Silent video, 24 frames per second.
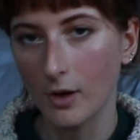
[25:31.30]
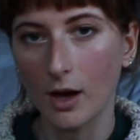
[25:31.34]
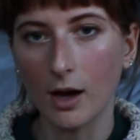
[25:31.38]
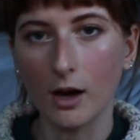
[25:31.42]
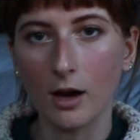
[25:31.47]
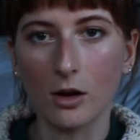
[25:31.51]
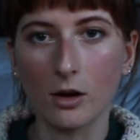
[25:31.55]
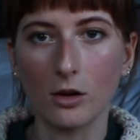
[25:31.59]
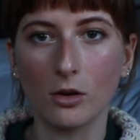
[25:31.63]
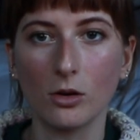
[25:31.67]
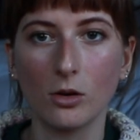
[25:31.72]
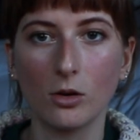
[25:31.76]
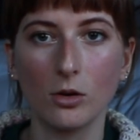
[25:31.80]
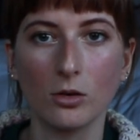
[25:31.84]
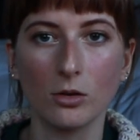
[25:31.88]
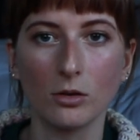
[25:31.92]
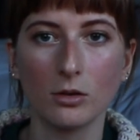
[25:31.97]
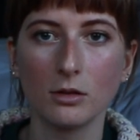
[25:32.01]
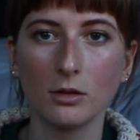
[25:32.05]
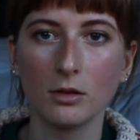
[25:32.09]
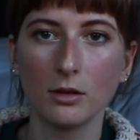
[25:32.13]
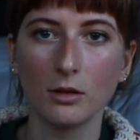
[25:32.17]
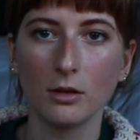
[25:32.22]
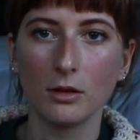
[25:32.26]

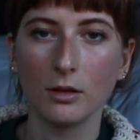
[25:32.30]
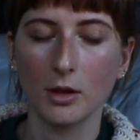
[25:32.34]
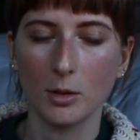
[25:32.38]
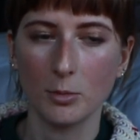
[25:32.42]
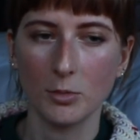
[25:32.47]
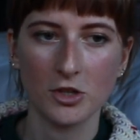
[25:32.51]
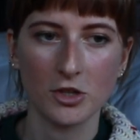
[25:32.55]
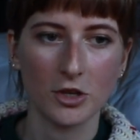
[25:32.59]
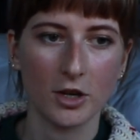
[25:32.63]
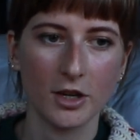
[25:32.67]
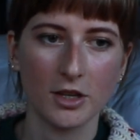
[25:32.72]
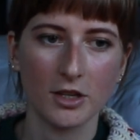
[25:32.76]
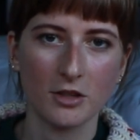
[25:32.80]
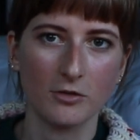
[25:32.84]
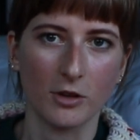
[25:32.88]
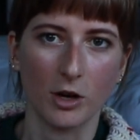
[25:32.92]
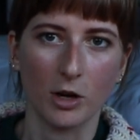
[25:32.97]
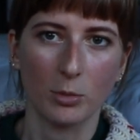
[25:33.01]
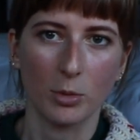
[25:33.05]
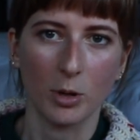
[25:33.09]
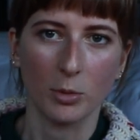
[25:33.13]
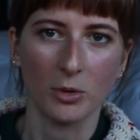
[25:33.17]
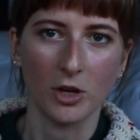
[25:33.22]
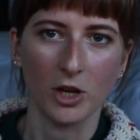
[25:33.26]
the majority of
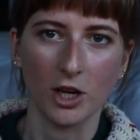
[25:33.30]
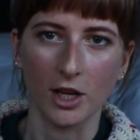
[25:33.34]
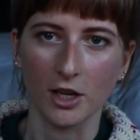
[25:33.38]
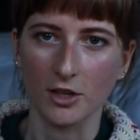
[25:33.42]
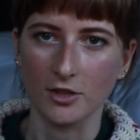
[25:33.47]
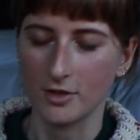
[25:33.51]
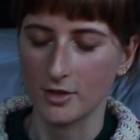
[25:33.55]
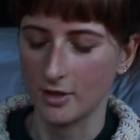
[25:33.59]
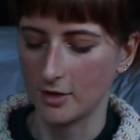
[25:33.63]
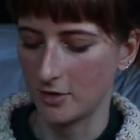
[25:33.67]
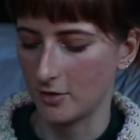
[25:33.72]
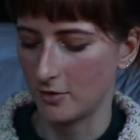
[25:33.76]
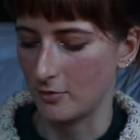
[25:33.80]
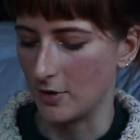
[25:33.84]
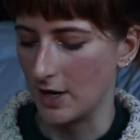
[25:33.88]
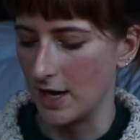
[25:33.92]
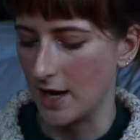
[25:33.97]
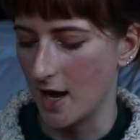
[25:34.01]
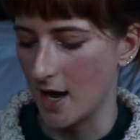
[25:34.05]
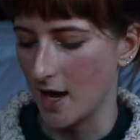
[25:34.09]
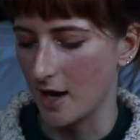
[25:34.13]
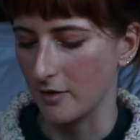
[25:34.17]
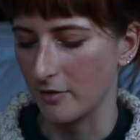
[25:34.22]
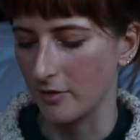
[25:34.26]
our population doesn't
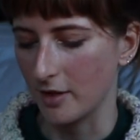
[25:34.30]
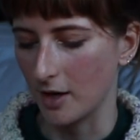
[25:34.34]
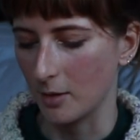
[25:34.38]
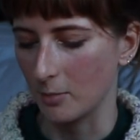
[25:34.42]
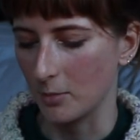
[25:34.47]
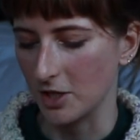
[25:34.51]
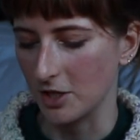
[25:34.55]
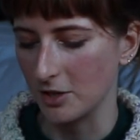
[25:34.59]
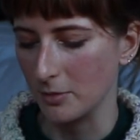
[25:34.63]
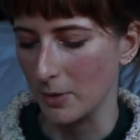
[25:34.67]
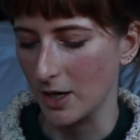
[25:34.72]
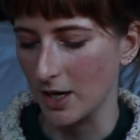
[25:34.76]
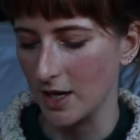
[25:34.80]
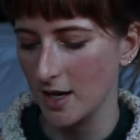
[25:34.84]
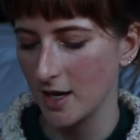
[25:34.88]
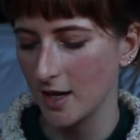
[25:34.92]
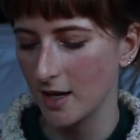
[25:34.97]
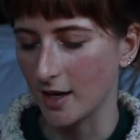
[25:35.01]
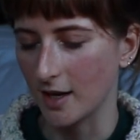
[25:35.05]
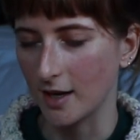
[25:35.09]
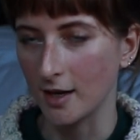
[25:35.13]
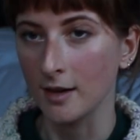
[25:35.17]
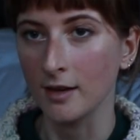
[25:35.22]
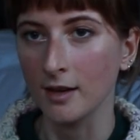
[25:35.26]
really have that much
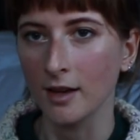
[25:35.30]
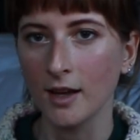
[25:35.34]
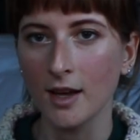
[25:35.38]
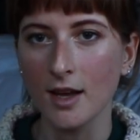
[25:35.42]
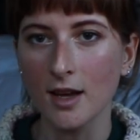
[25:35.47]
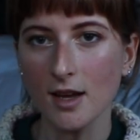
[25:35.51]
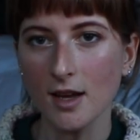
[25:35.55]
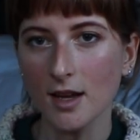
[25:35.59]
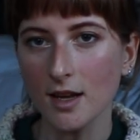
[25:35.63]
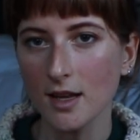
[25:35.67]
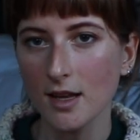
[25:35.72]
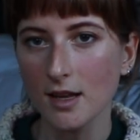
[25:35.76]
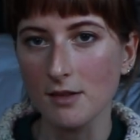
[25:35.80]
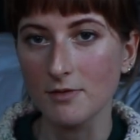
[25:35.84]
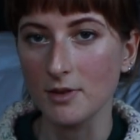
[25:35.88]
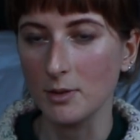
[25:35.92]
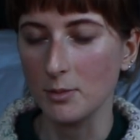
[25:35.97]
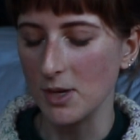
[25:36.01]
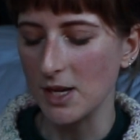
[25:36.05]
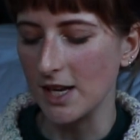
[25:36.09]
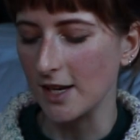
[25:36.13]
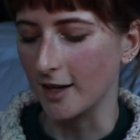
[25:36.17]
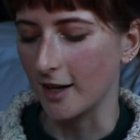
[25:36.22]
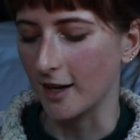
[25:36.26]
money, and
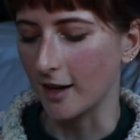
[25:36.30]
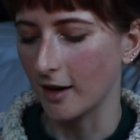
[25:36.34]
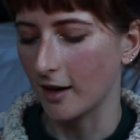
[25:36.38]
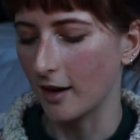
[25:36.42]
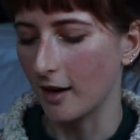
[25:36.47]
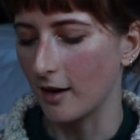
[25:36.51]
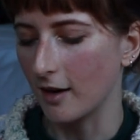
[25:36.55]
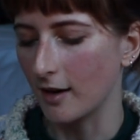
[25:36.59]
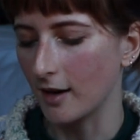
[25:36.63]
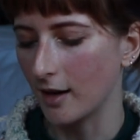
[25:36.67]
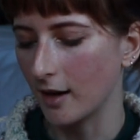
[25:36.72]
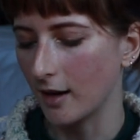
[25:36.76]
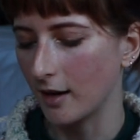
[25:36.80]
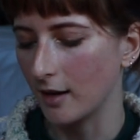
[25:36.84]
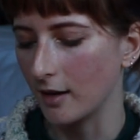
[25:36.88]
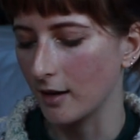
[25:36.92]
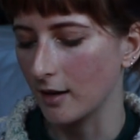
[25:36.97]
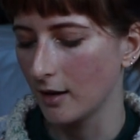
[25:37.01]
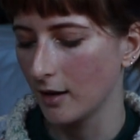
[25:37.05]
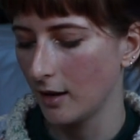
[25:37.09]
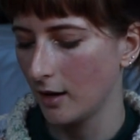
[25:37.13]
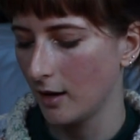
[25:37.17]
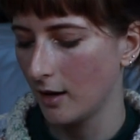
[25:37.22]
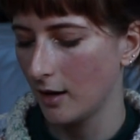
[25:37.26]
even me, like
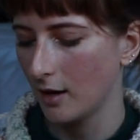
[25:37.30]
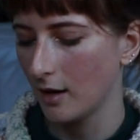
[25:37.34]
I'm